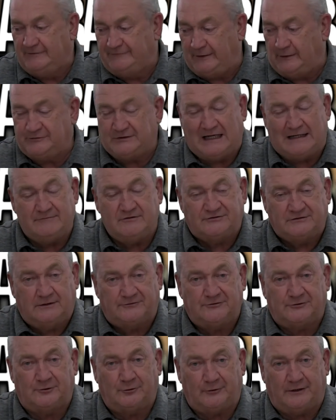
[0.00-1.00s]
Folks, have
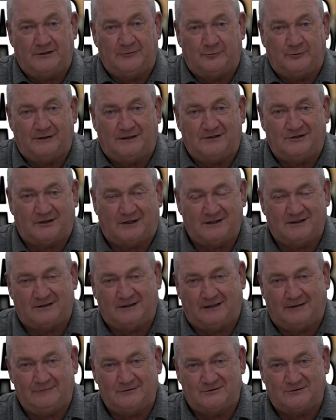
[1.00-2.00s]
yourselves a great week.
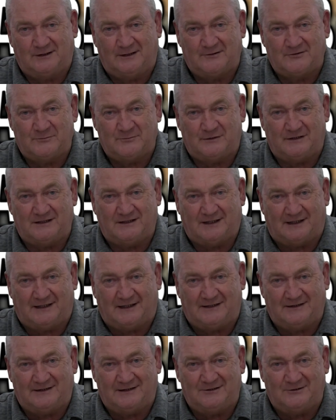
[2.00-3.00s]
Take care of yourselves and be
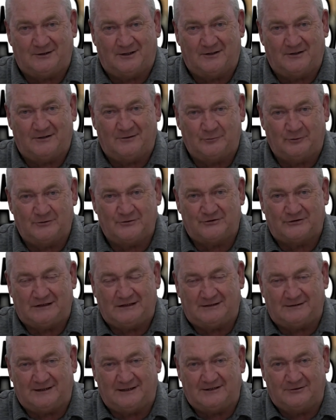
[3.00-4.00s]
kind to each other. We'll
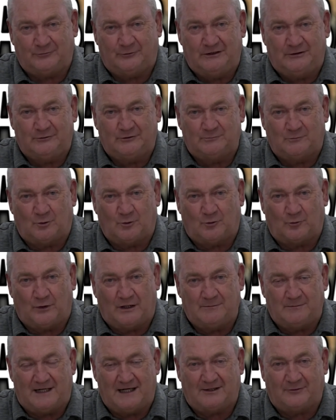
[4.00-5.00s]
see you next week with more
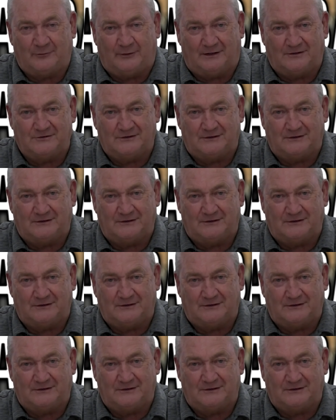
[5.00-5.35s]
Way Back